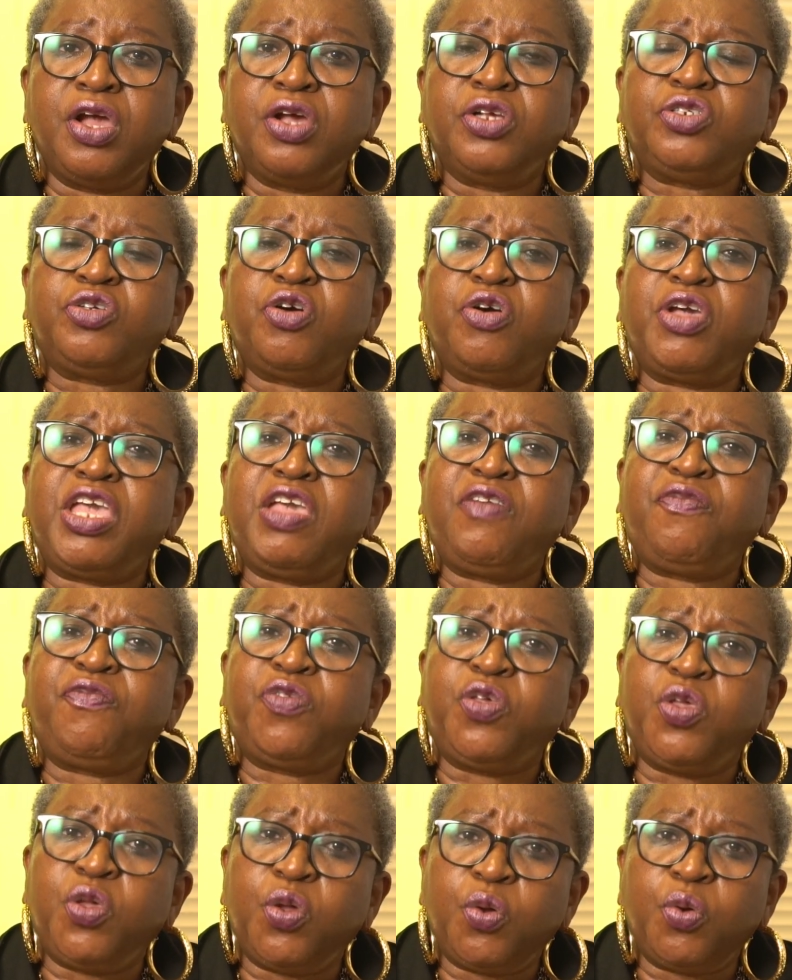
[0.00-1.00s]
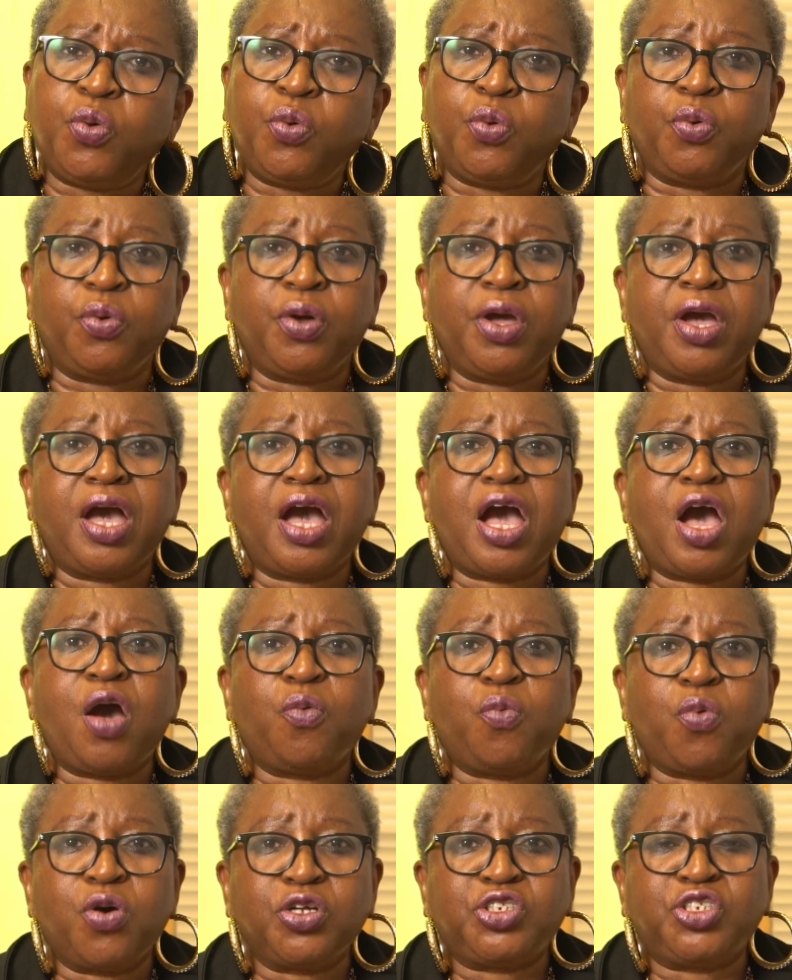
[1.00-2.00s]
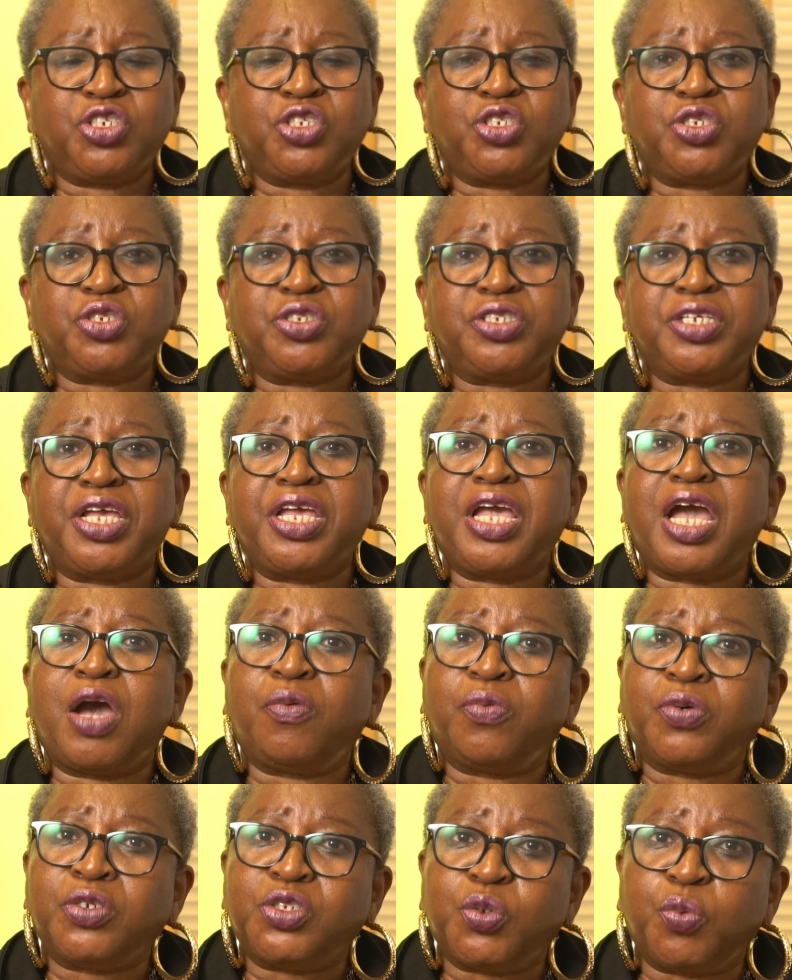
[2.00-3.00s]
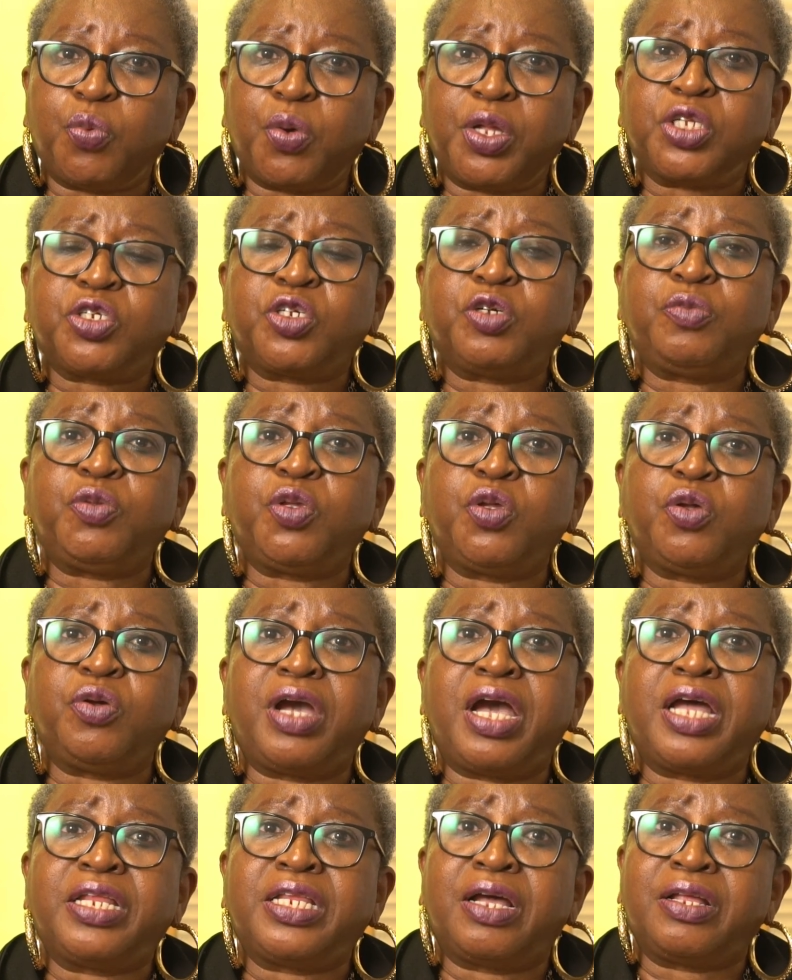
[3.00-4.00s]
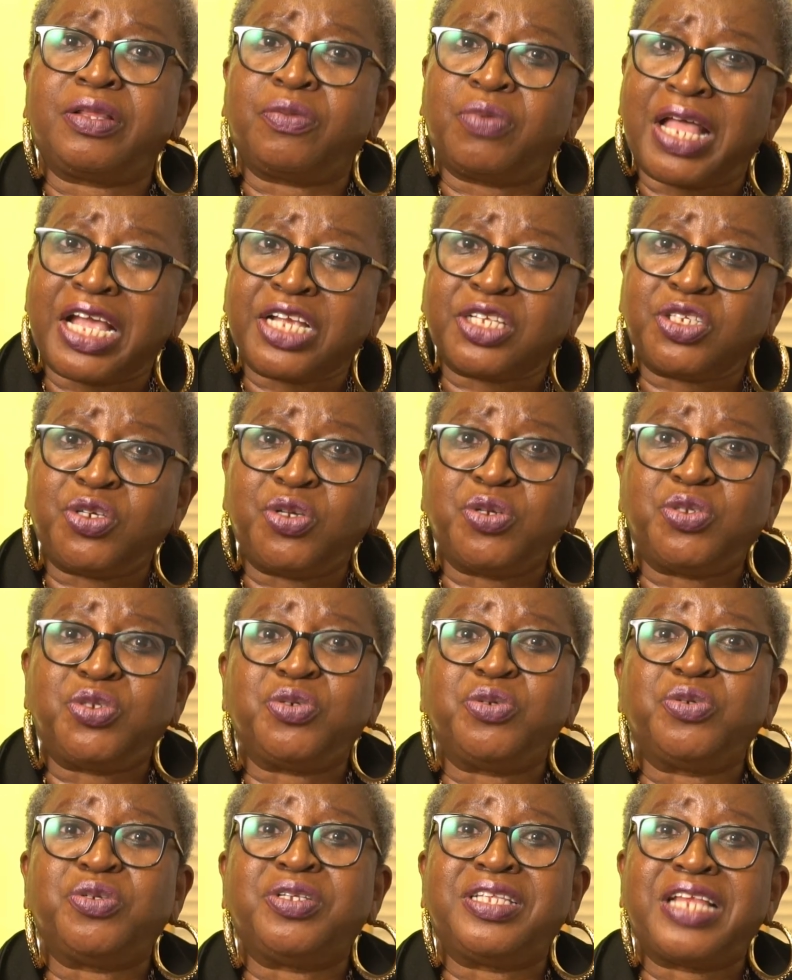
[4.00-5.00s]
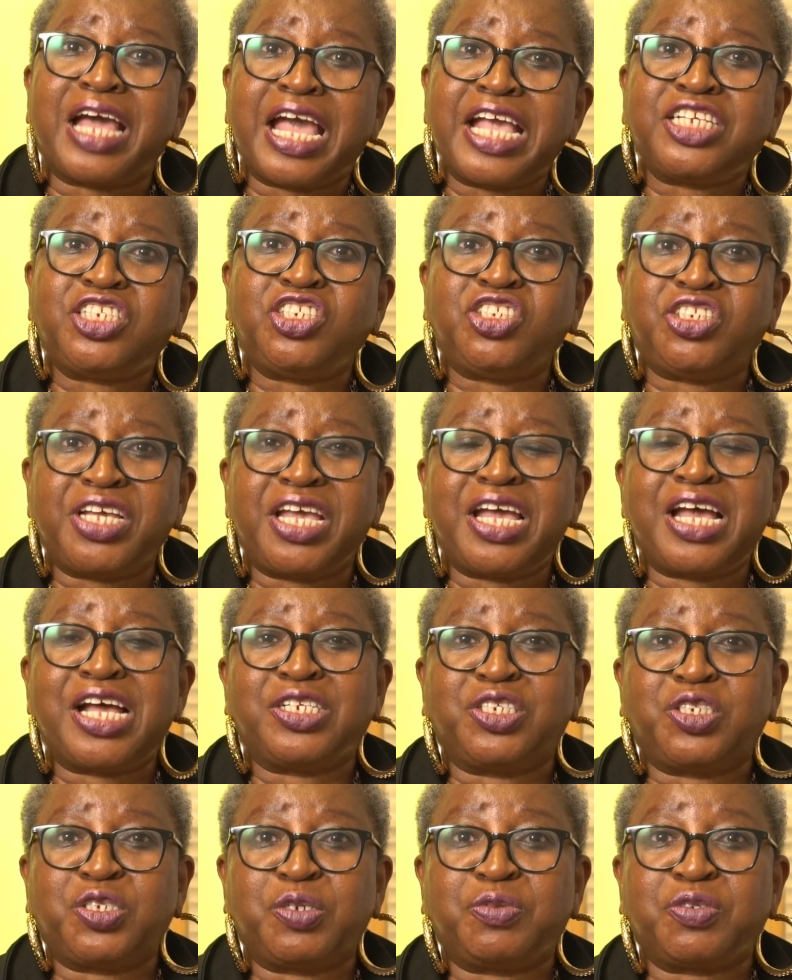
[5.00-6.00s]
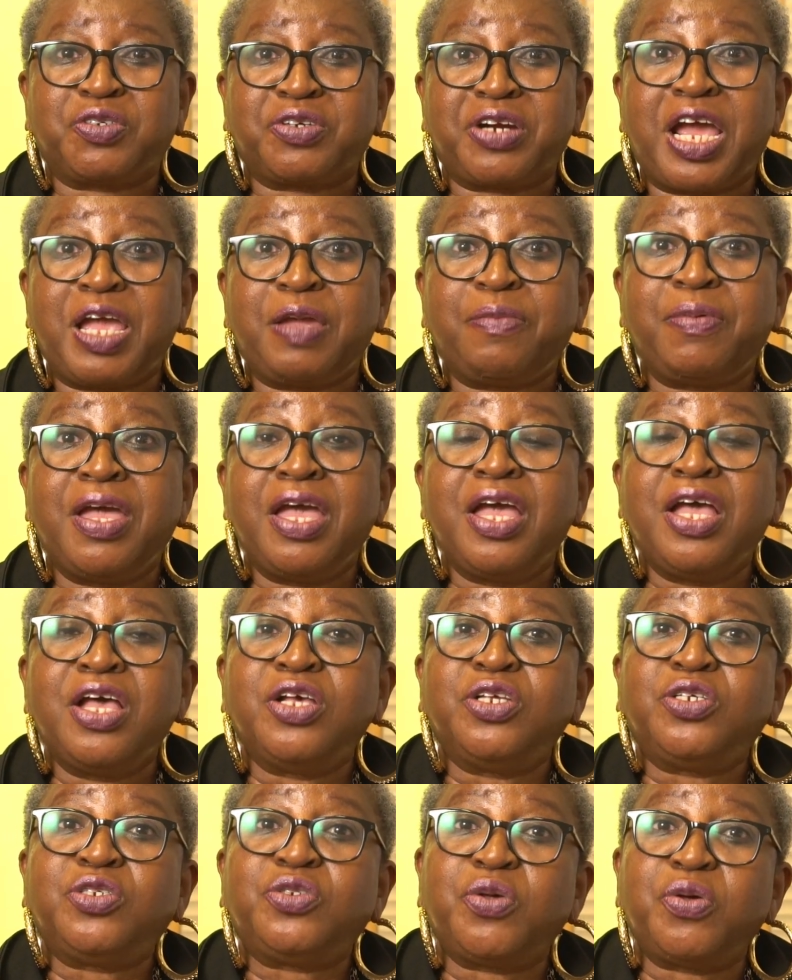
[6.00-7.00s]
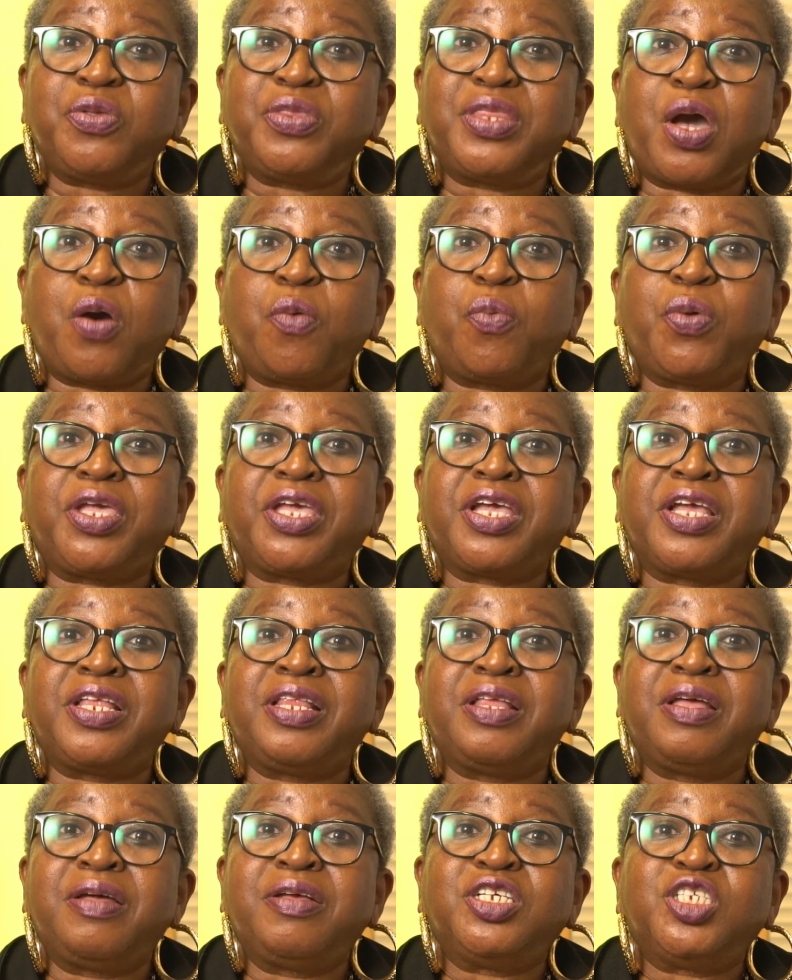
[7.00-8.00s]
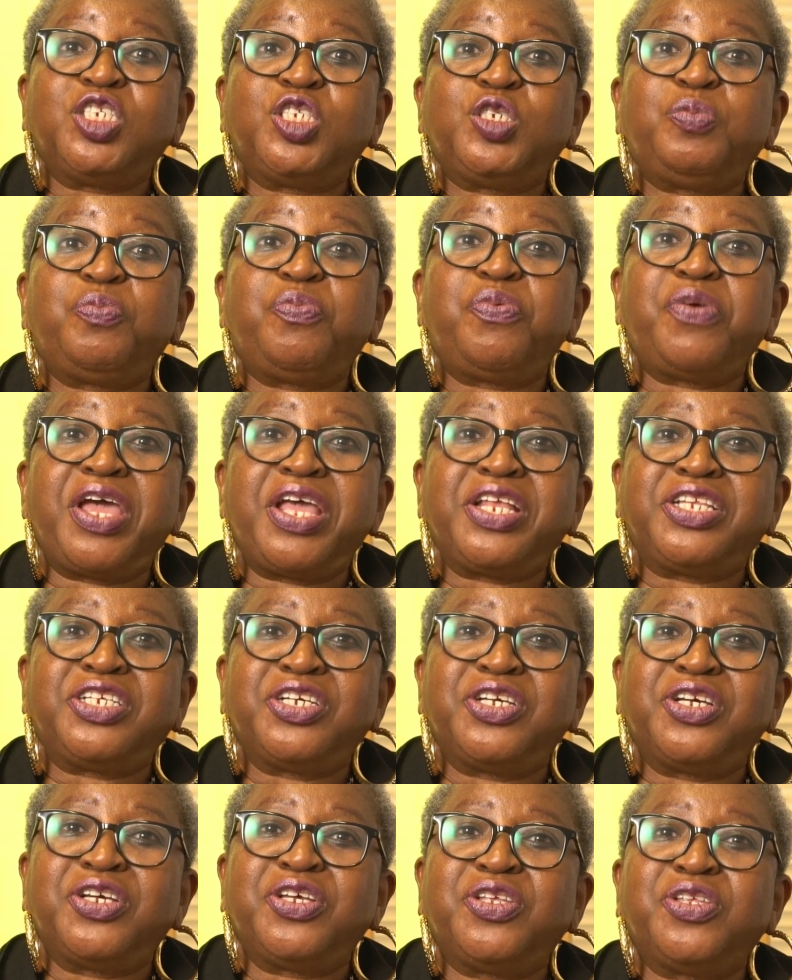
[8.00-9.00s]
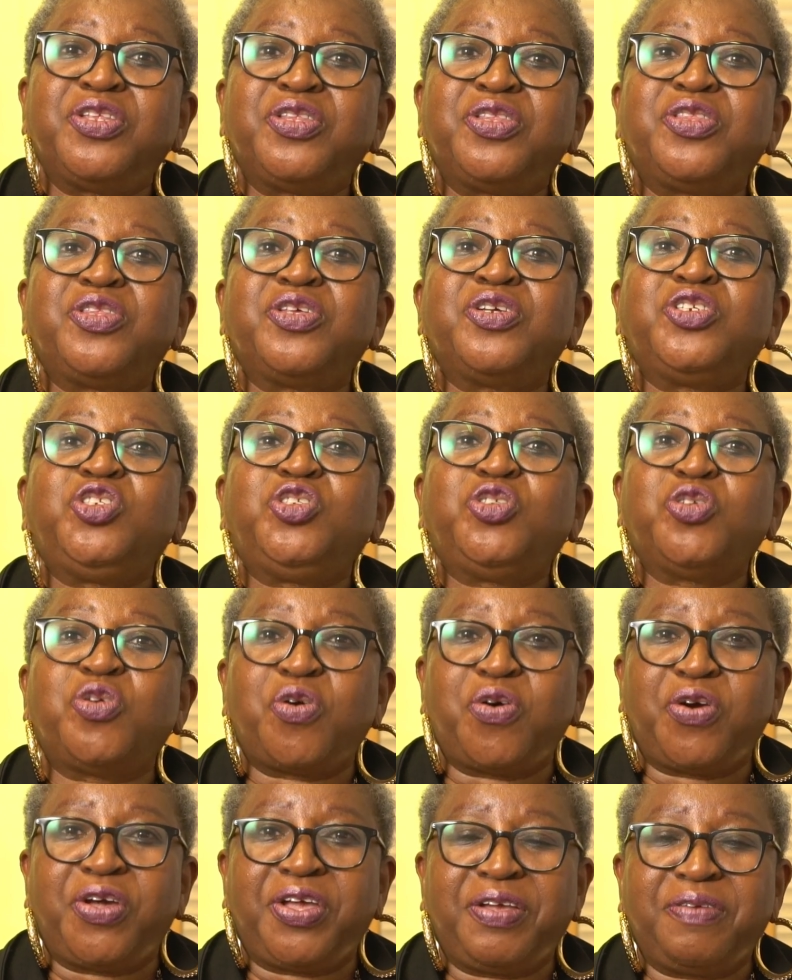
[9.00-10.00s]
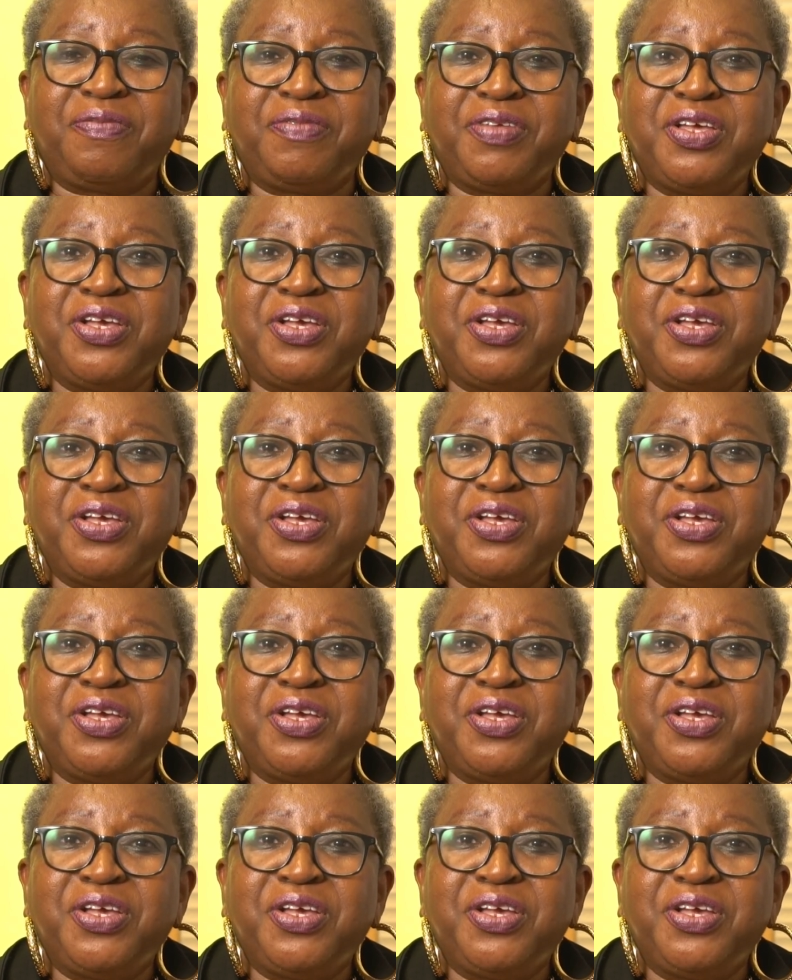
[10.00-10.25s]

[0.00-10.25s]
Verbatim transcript: So if you are watching today, I want to welcome you, and I'd like you to like, share and subscribe so that we can spread the joy.